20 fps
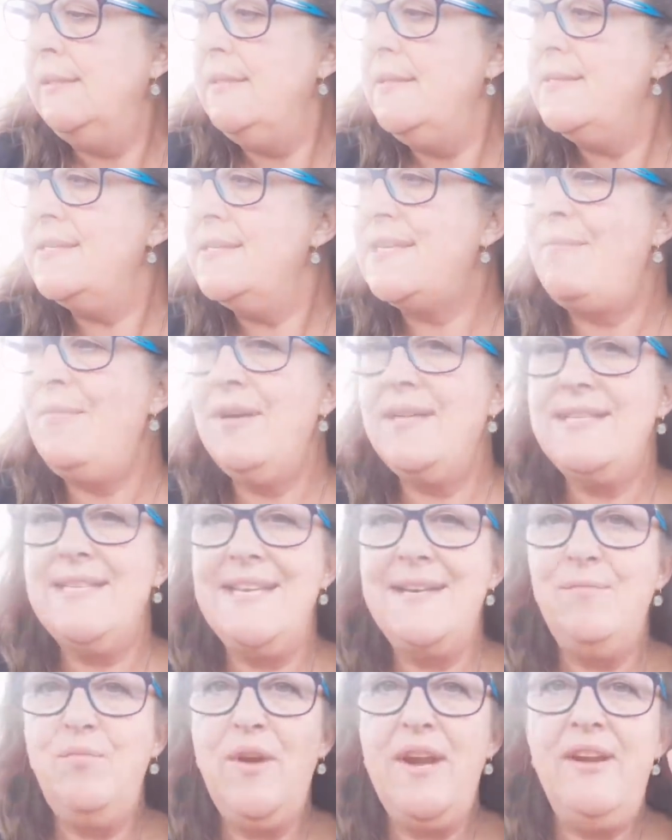Someone
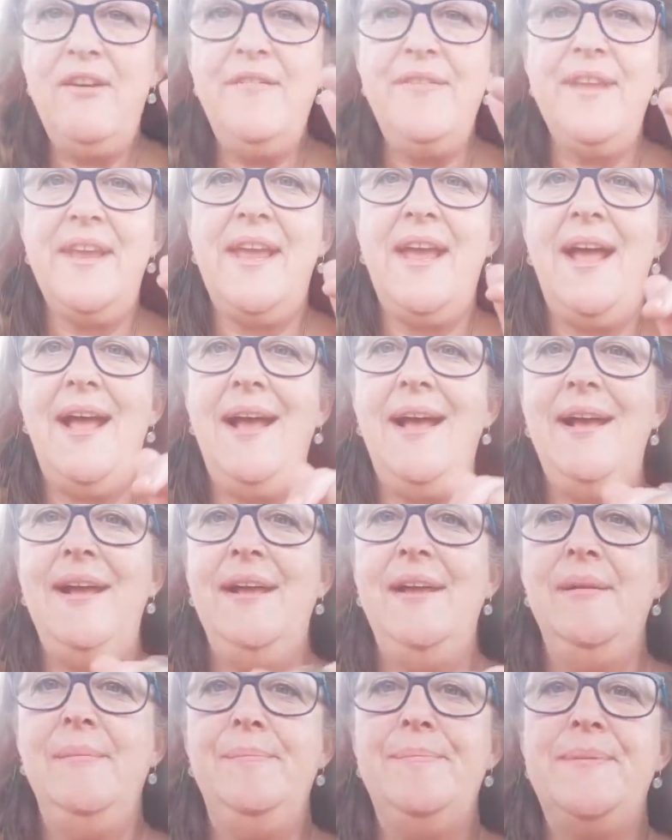said, where are the
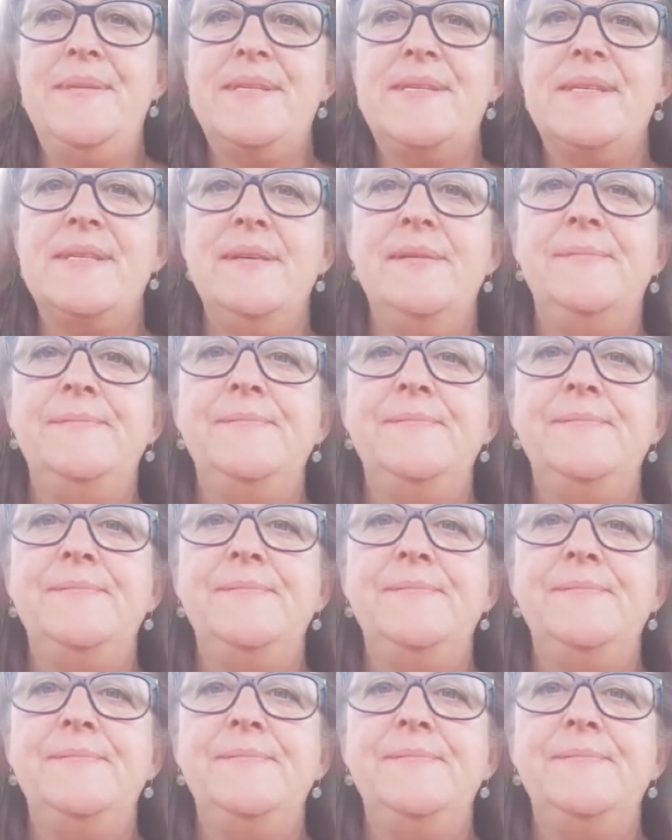carbs?